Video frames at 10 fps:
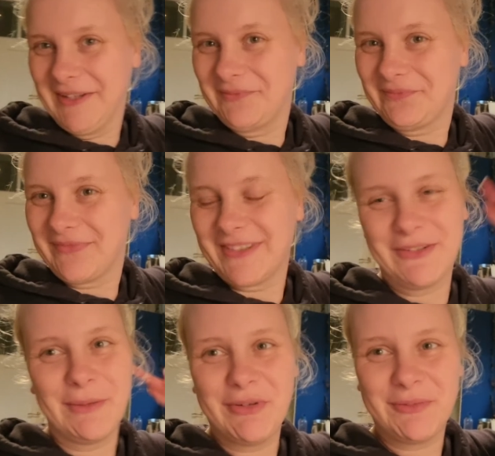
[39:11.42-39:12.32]
Okay, so
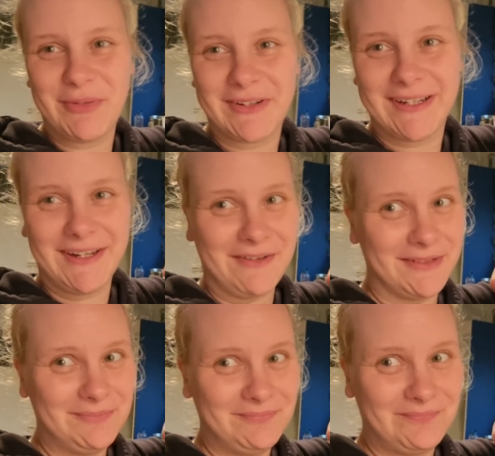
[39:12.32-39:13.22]
we put the pork in the
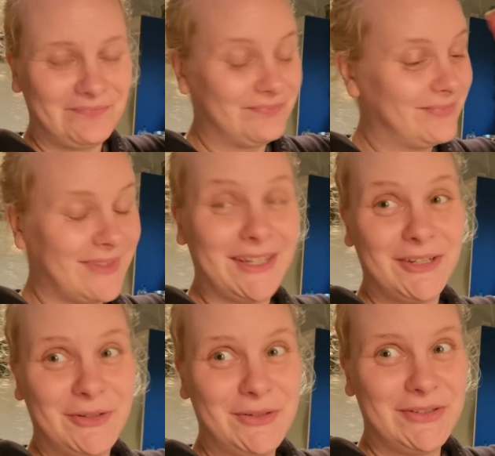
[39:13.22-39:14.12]
oven. The
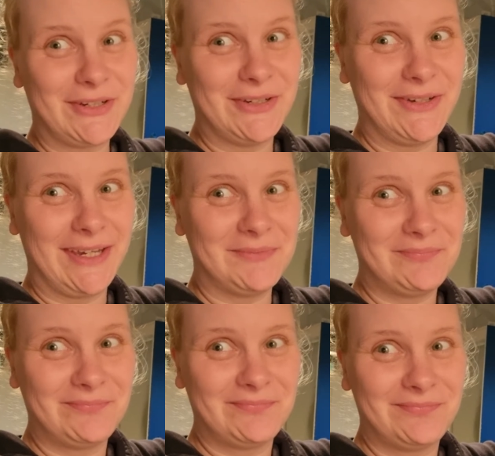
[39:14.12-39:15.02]
noodles are cooking.
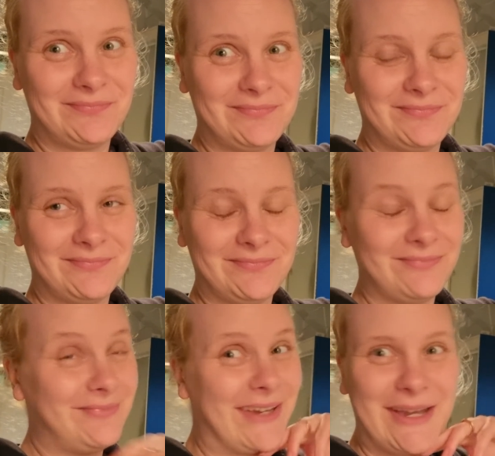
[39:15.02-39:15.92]

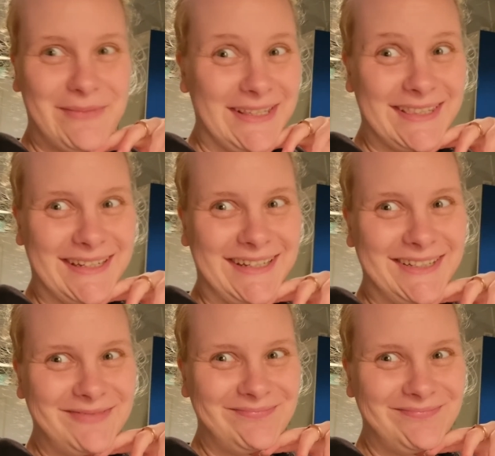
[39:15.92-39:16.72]
I'm excited.